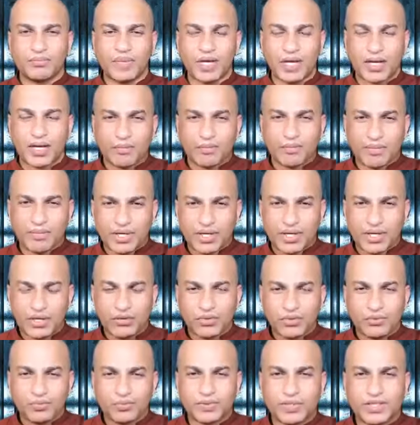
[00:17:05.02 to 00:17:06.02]
become a
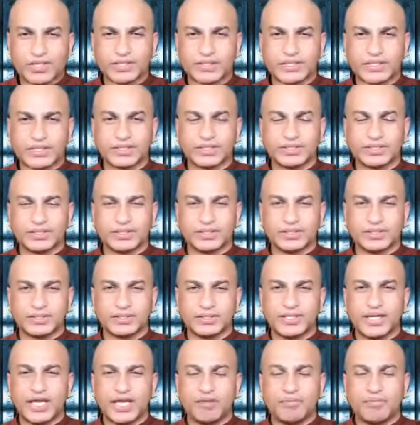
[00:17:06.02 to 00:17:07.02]
new person
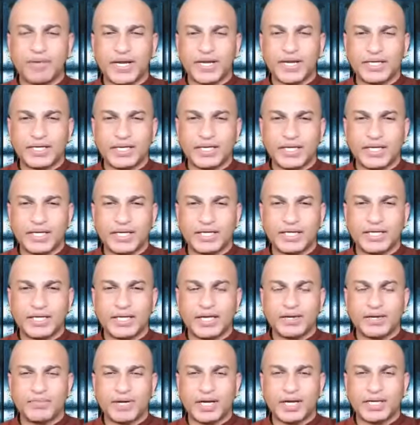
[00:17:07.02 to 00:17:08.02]
day by day,
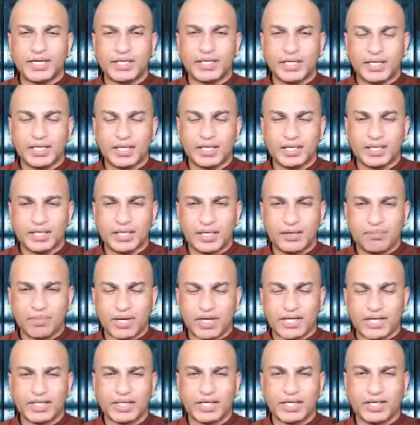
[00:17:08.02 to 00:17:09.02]
day by day, day
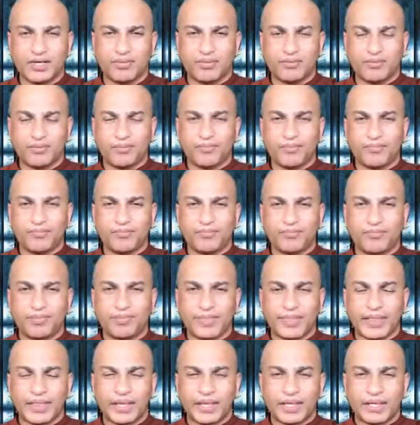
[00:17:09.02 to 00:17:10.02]
by day.
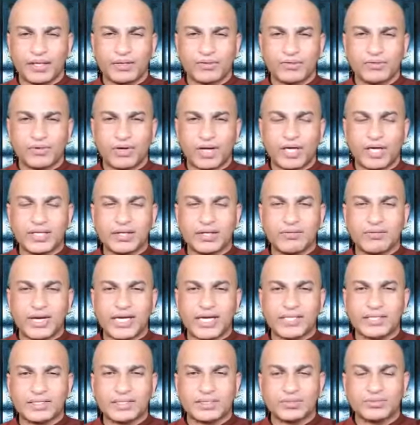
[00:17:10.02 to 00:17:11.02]
So
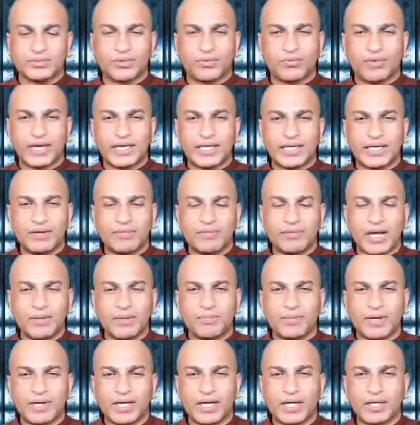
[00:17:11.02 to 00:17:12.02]
otherwise, so whatever
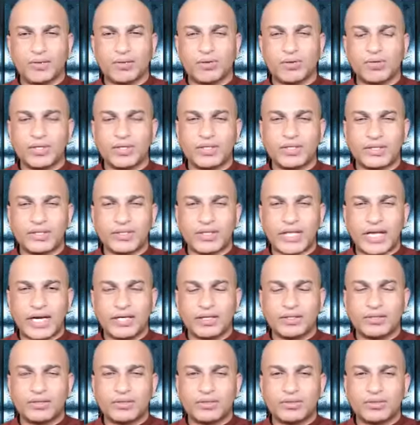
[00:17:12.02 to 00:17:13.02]
happen according
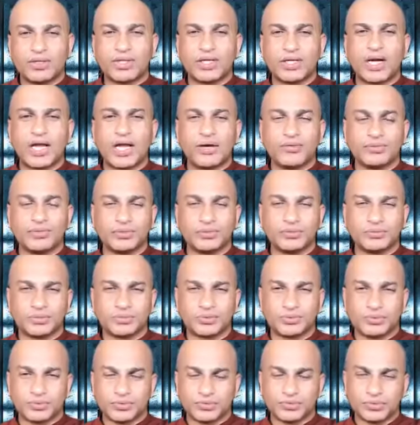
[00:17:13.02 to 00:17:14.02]
that don't allow you
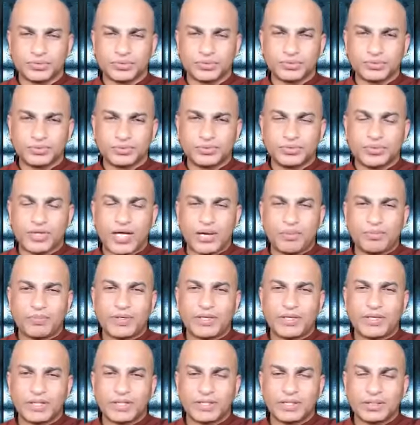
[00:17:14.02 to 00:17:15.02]
to, to
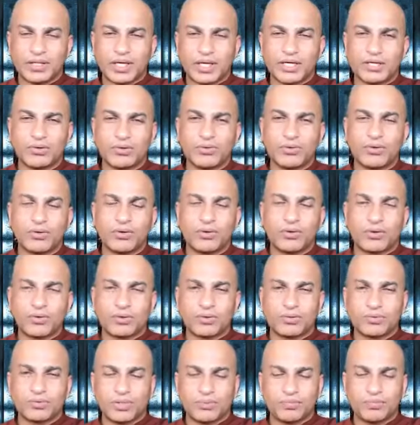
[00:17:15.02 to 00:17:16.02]
happen and go
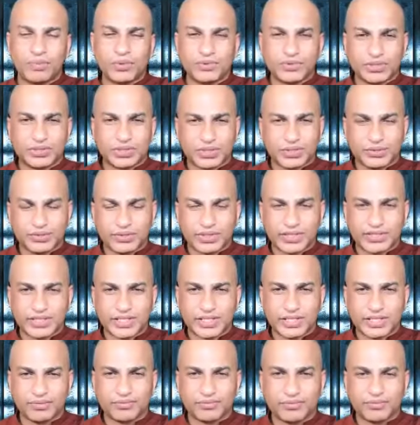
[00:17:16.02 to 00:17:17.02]
to the future
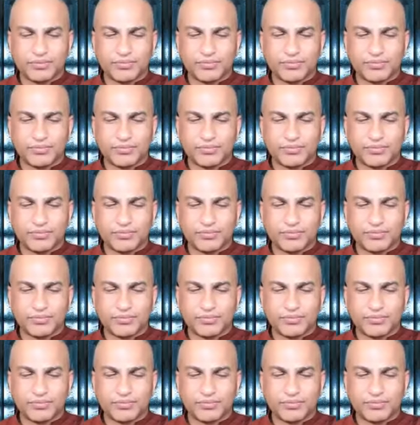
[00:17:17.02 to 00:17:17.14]
yourself.